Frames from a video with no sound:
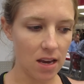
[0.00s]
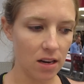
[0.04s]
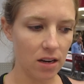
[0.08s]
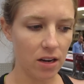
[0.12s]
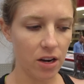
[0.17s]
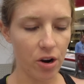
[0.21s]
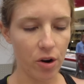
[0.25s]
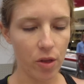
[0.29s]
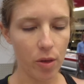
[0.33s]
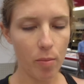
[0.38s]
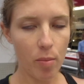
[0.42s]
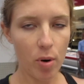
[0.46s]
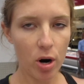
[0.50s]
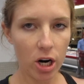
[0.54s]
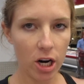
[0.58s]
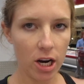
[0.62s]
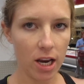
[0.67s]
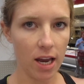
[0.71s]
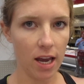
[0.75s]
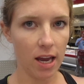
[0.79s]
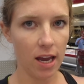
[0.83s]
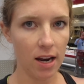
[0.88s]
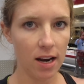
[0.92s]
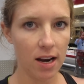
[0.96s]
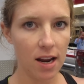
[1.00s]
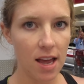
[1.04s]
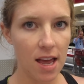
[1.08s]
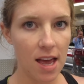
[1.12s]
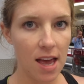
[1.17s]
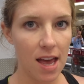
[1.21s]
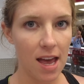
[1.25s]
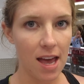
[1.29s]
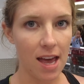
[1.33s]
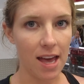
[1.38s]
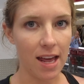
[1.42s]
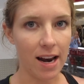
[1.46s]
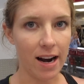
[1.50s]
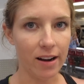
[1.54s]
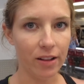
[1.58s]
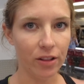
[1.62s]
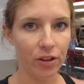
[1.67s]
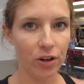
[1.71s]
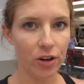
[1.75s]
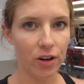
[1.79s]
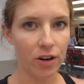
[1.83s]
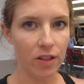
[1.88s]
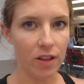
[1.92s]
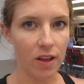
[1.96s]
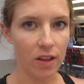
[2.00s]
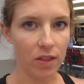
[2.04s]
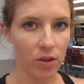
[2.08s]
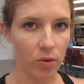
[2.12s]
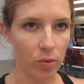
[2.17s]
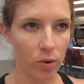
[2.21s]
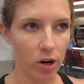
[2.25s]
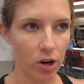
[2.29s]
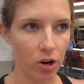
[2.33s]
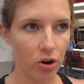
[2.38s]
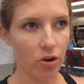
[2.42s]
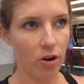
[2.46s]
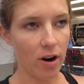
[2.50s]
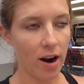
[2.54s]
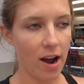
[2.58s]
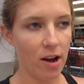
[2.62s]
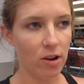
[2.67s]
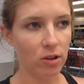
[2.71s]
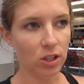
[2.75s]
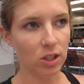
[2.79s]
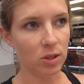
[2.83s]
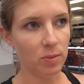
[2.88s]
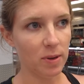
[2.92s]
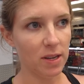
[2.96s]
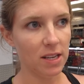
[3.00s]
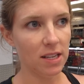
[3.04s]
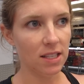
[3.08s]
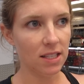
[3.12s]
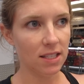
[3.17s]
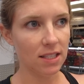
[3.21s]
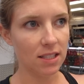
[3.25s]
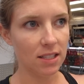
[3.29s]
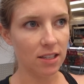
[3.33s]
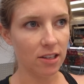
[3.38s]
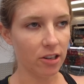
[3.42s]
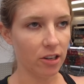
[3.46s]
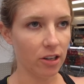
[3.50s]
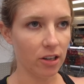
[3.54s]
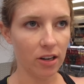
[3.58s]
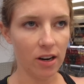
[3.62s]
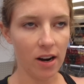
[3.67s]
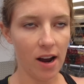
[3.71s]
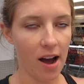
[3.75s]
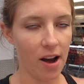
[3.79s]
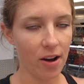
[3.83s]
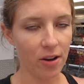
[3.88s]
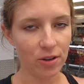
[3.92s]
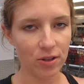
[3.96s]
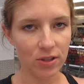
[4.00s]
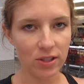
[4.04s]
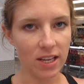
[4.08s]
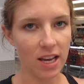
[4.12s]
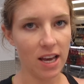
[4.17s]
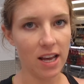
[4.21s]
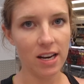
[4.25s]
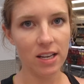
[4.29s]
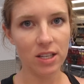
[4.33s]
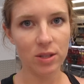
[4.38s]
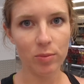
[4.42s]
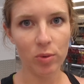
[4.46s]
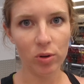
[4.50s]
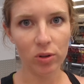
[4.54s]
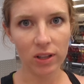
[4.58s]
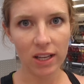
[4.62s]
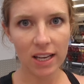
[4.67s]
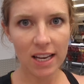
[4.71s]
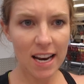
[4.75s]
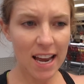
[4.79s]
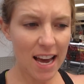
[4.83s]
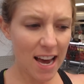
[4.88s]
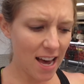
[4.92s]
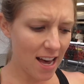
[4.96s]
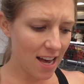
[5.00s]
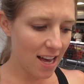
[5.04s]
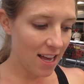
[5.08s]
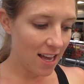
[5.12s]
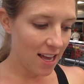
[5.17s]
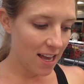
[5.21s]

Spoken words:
near the market, and I learned that the word ground means, or how you say it, is molida,